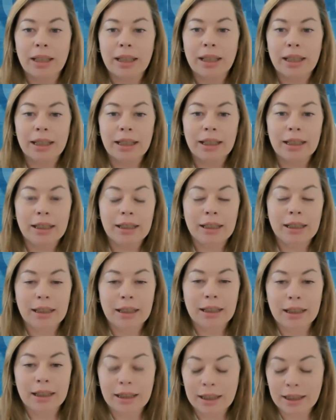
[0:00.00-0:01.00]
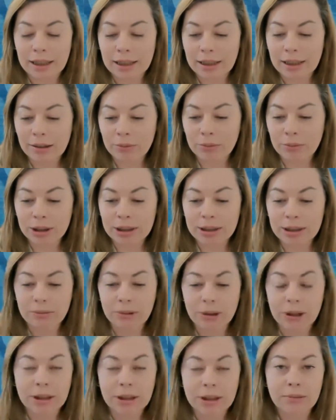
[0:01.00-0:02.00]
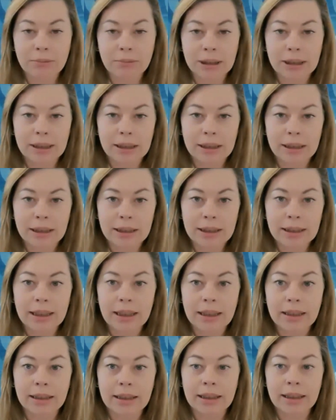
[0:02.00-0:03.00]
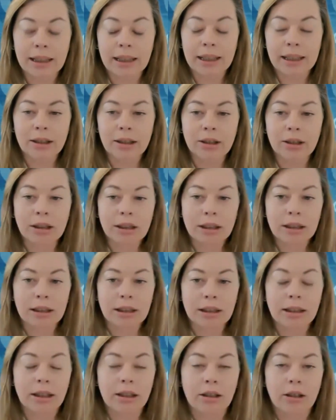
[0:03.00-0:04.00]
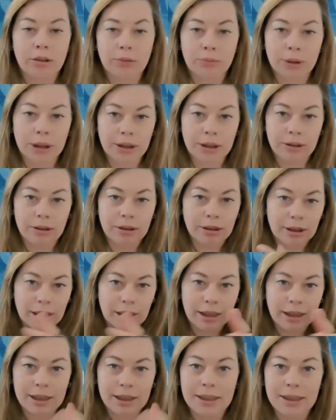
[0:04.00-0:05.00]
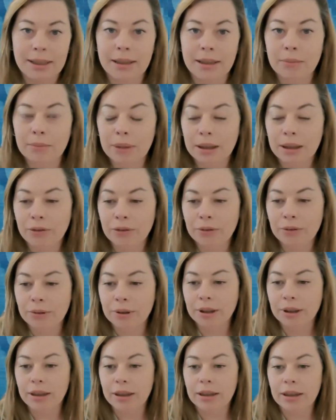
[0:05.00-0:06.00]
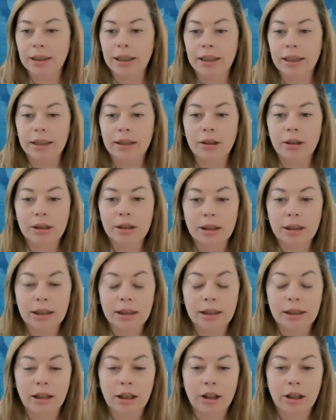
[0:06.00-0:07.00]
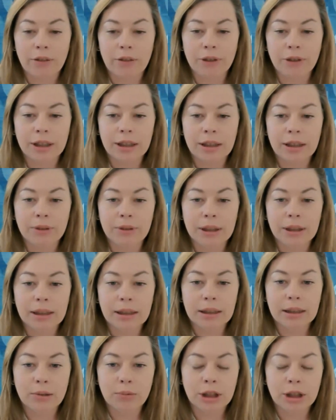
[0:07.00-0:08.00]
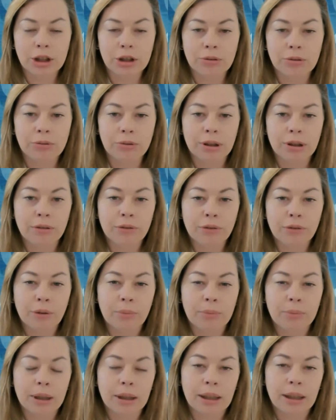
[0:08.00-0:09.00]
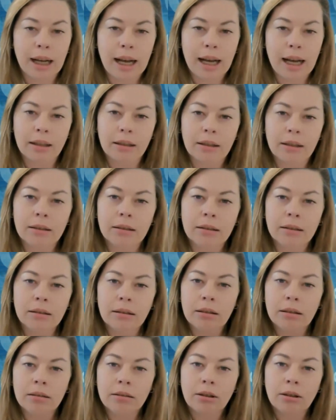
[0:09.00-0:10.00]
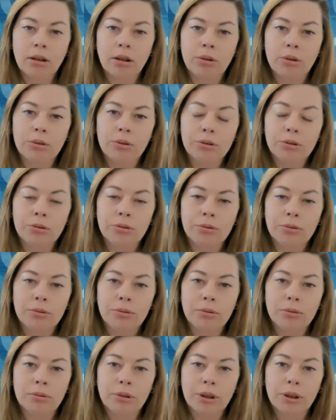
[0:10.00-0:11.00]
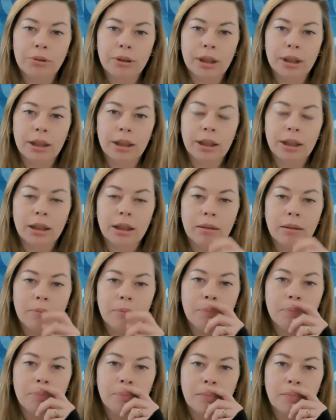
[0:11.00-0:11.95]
he was awarded with this, and he conducted a lot with his team at FURG. They conducted a lot of activities with children from an island close to Rio Grande.